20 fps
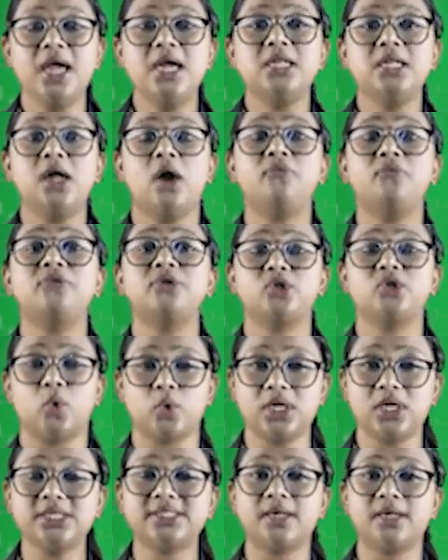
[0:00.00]
Now, for
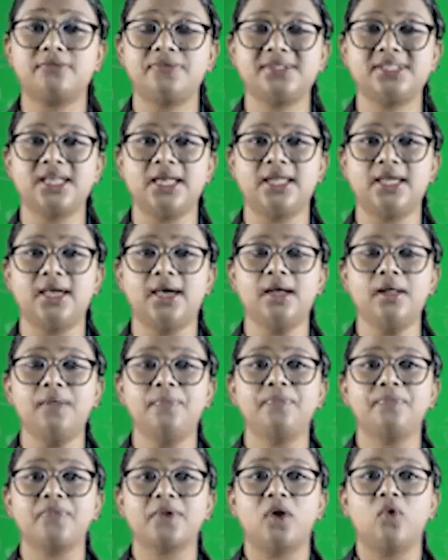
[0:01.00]
total surface
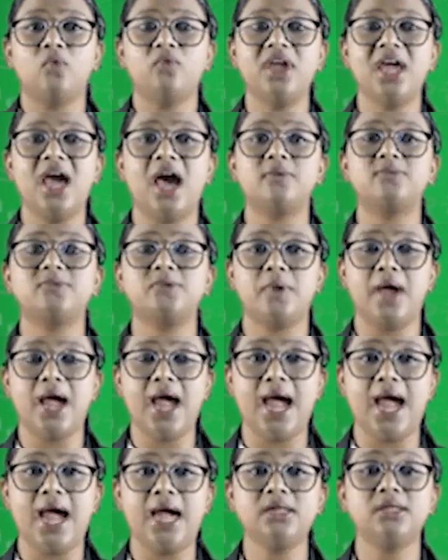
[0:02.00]
area, we have to
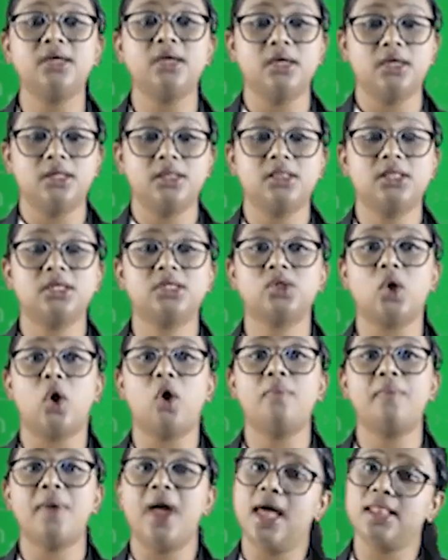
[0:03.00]
add the
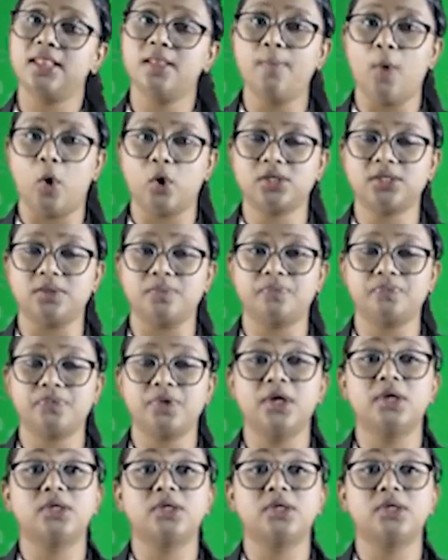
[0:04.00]
top and the bottom.